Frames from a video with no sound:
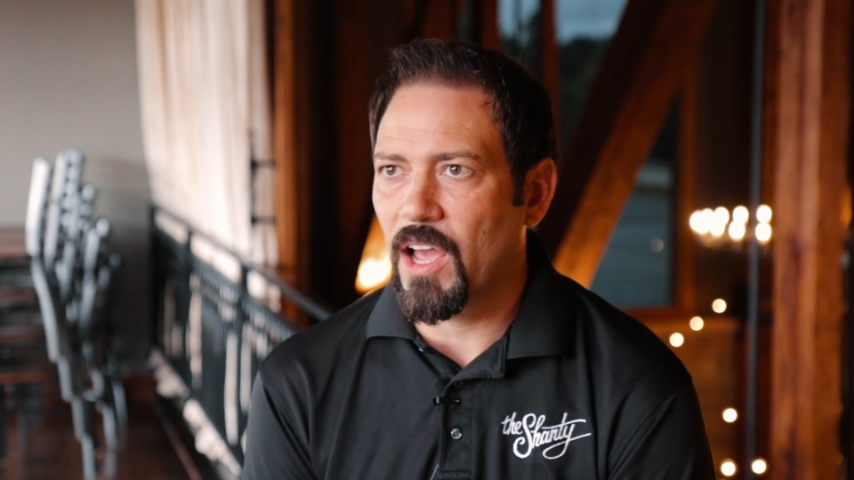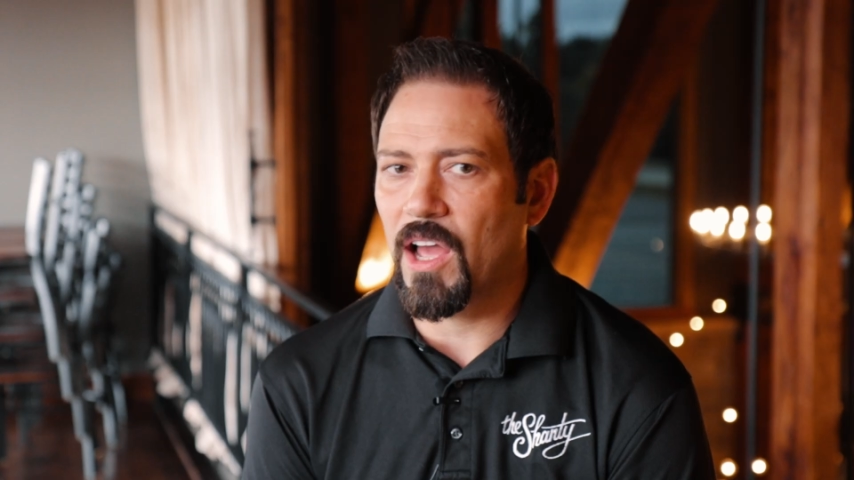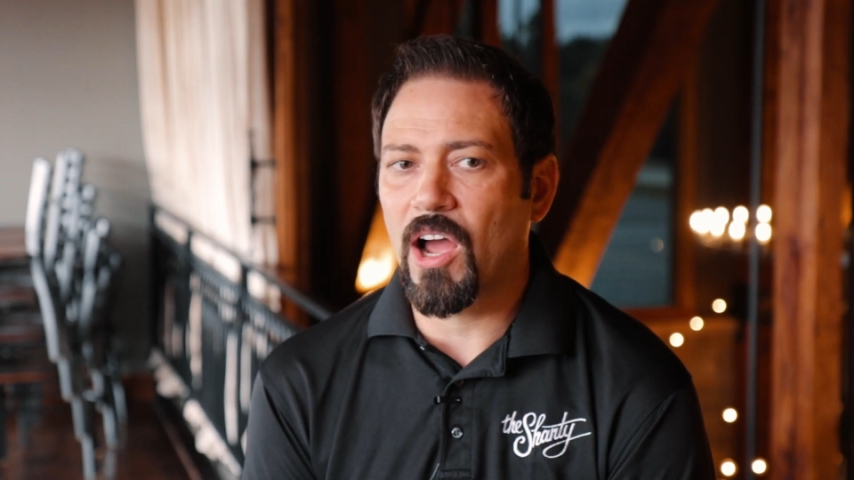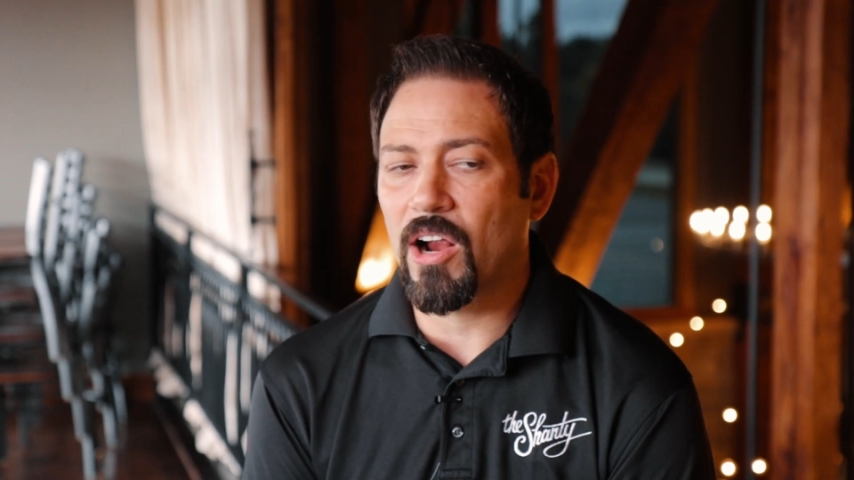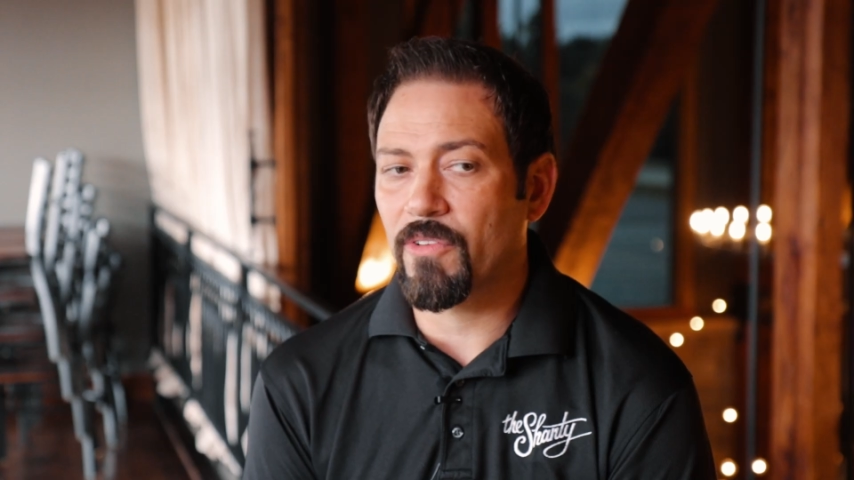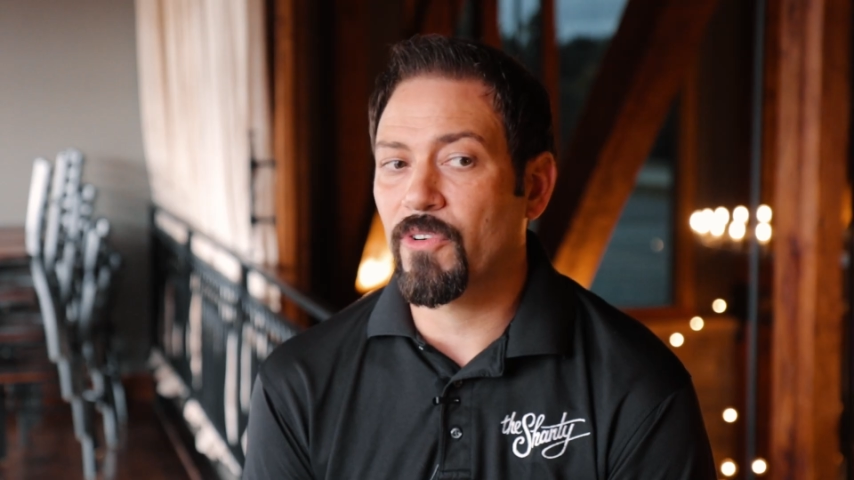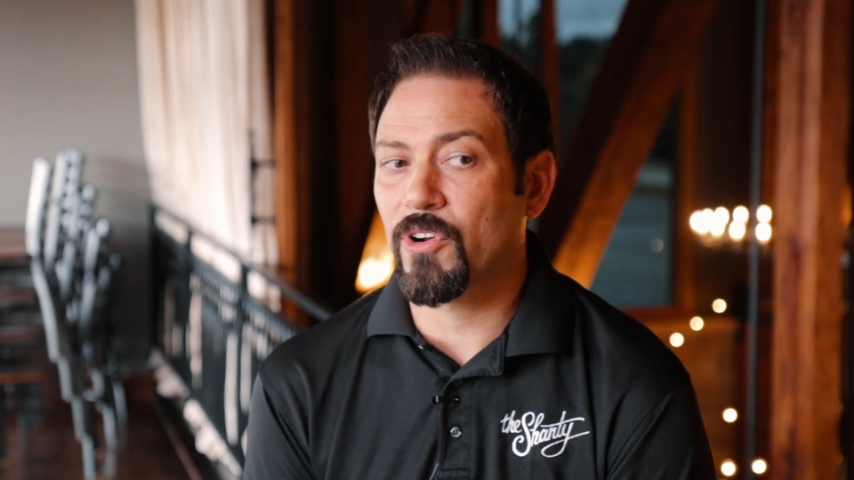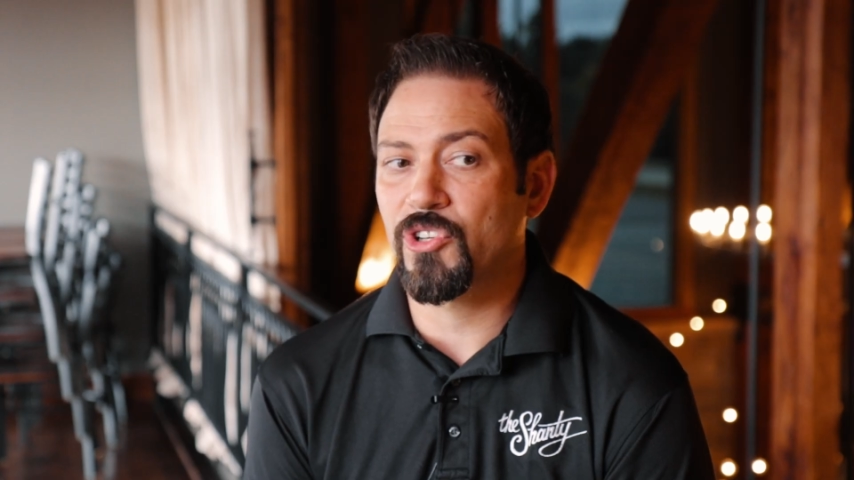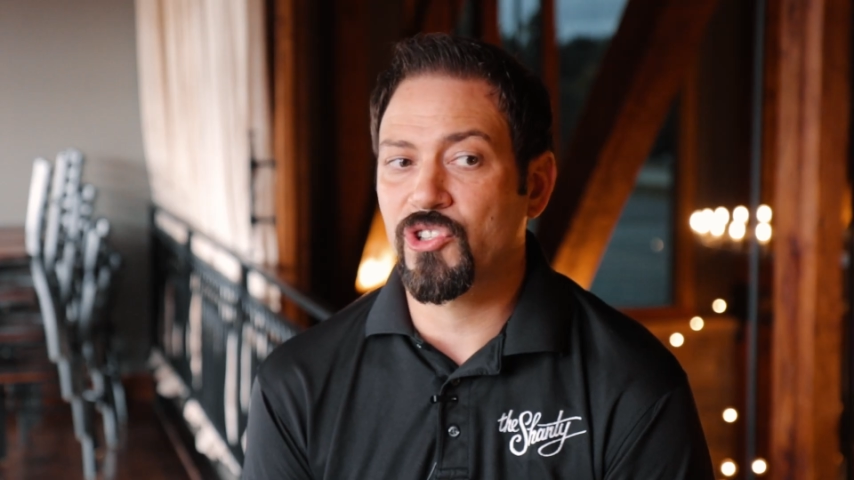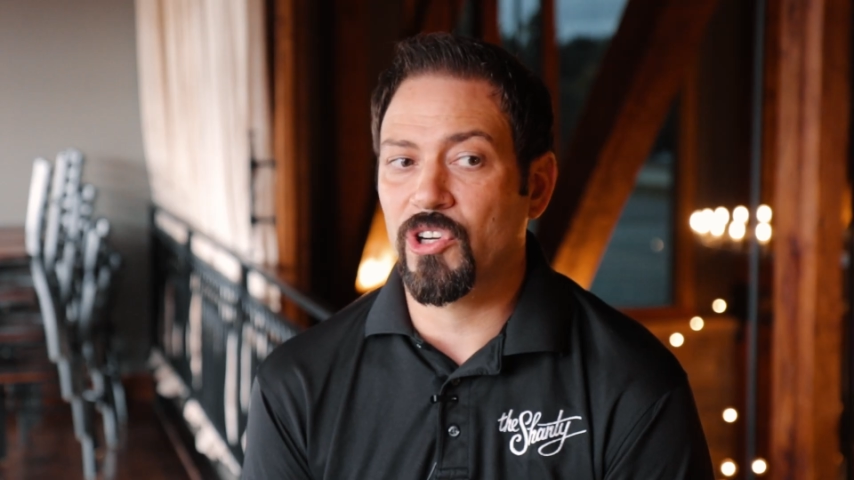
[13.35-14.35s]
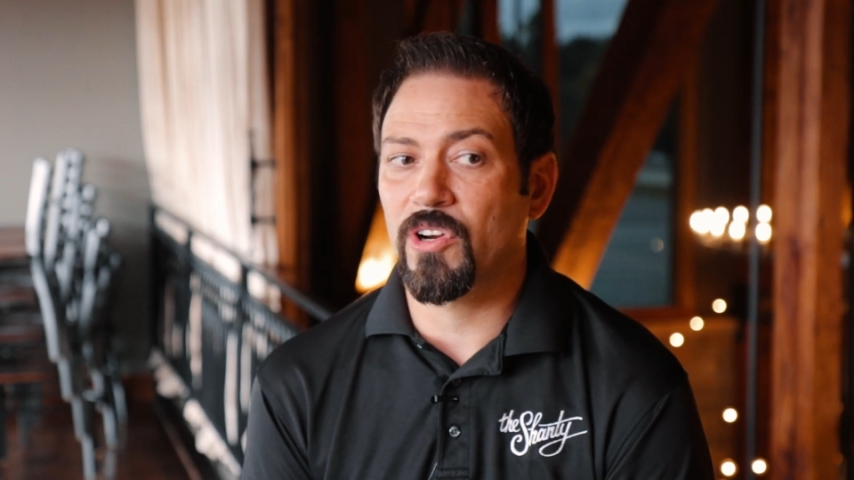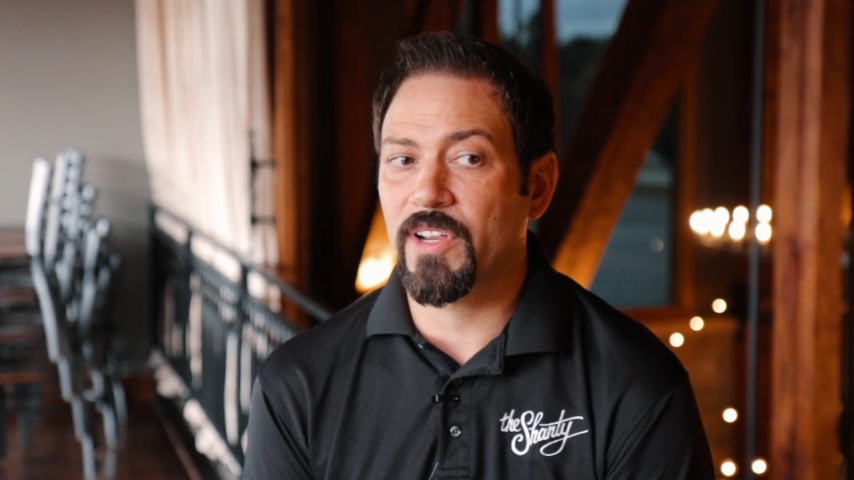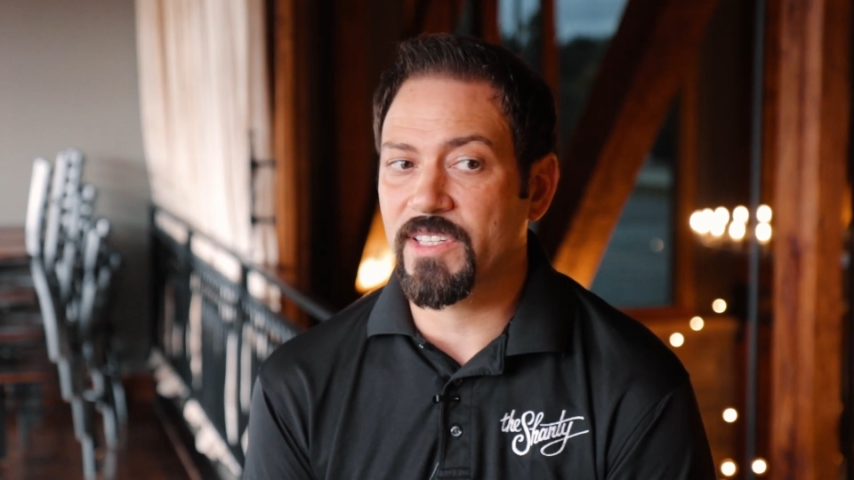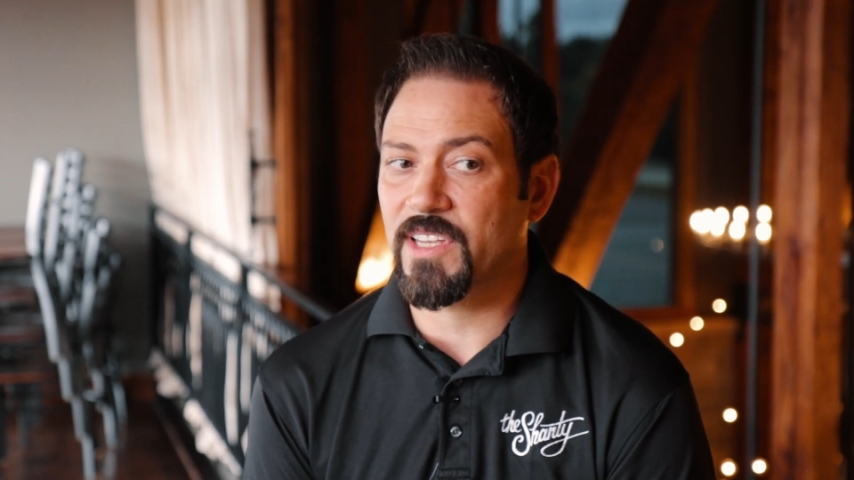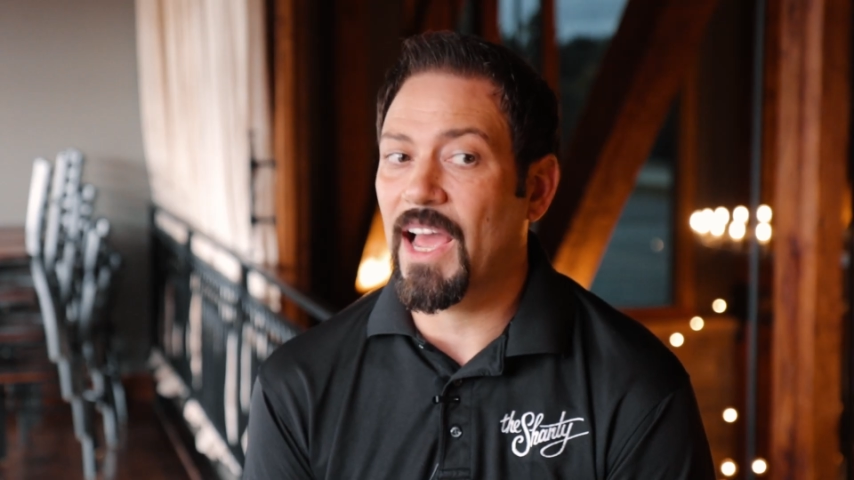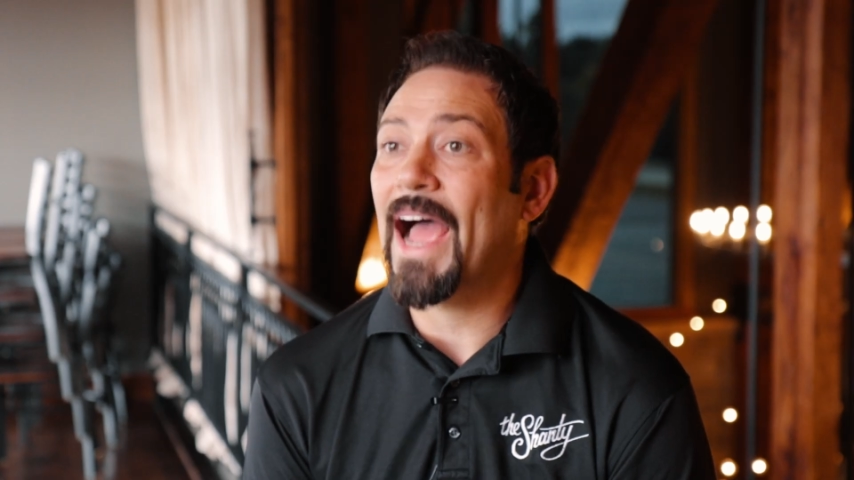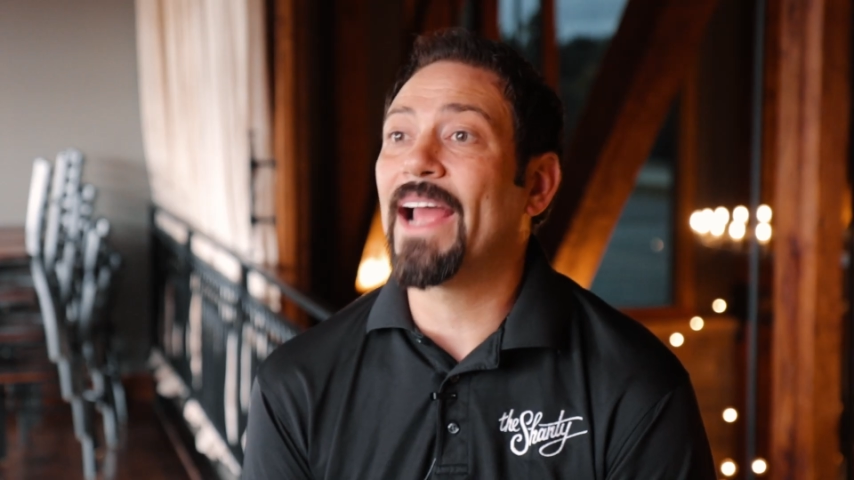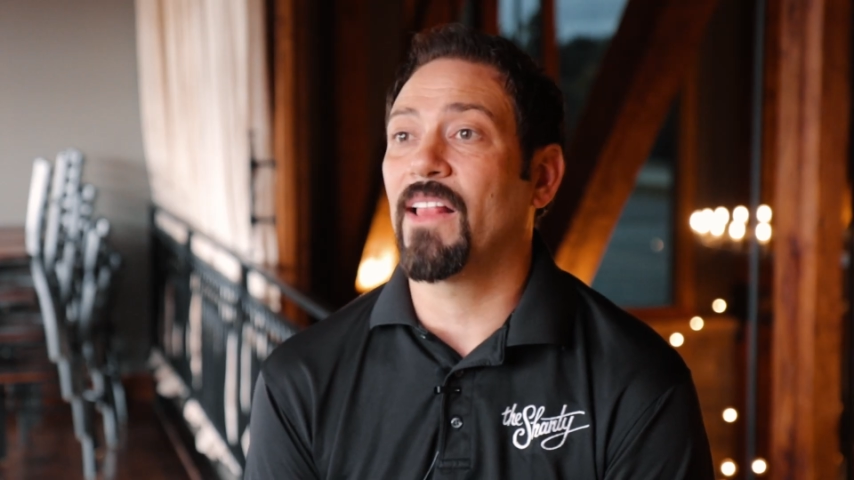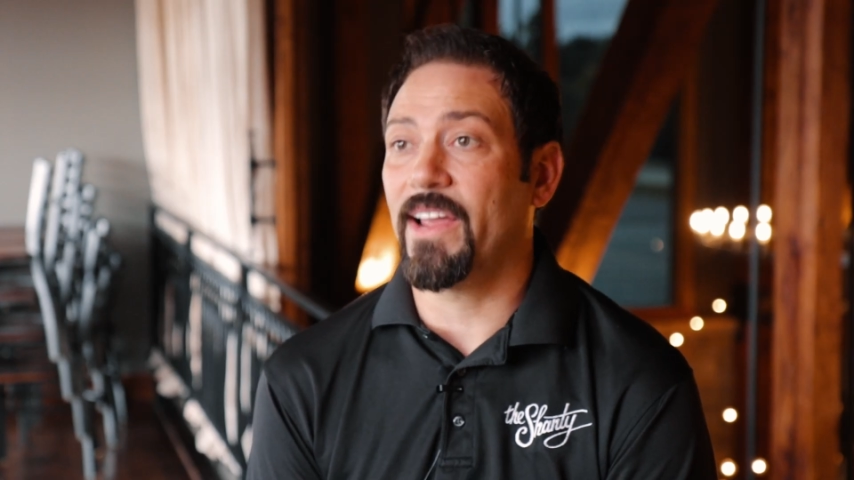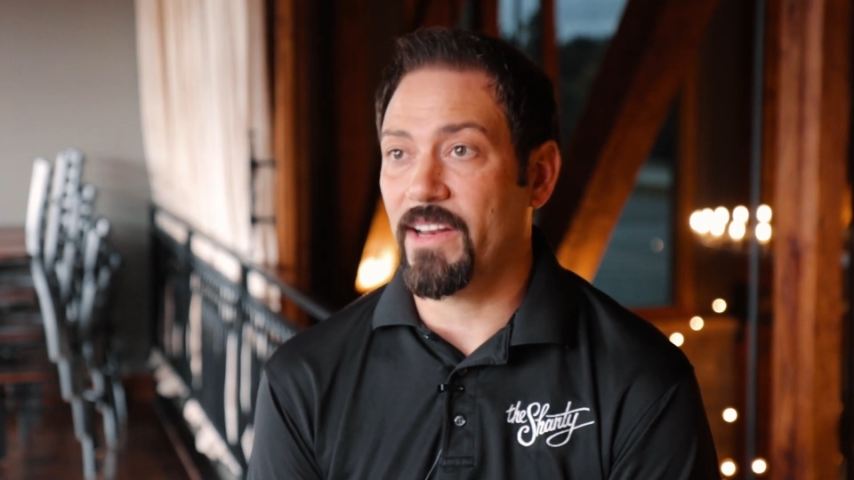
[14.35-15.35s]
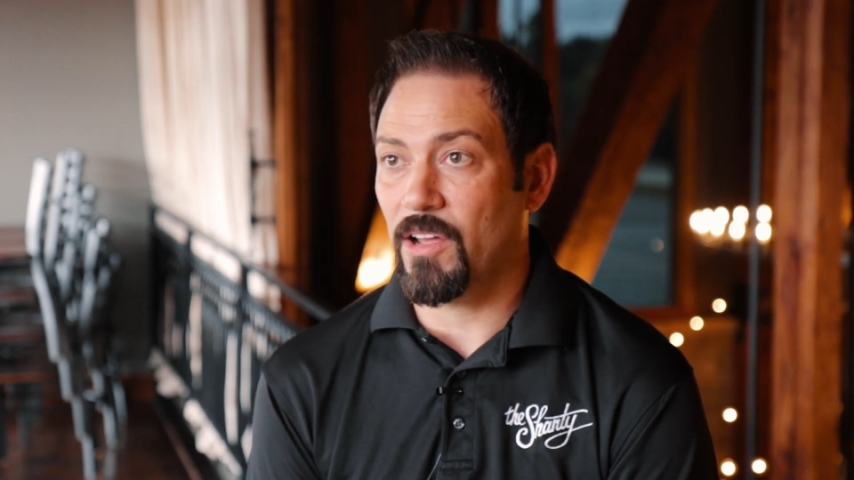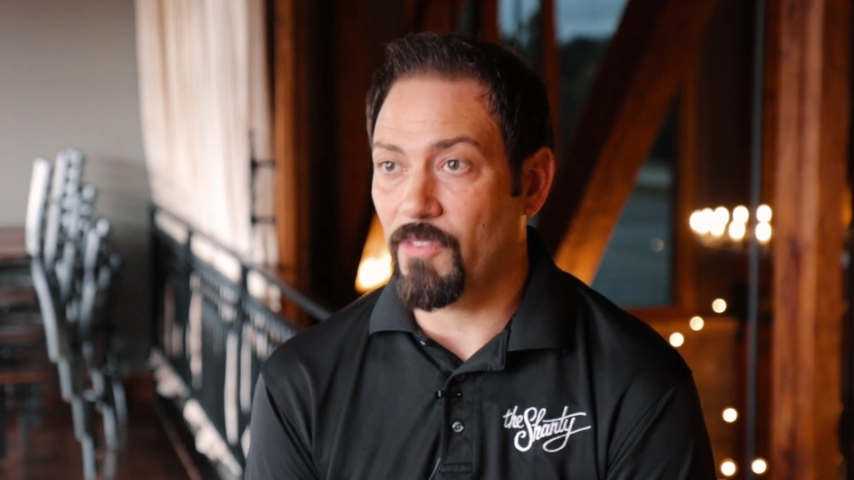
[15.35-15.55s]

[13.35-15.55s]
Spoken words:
Our furniture is a highlight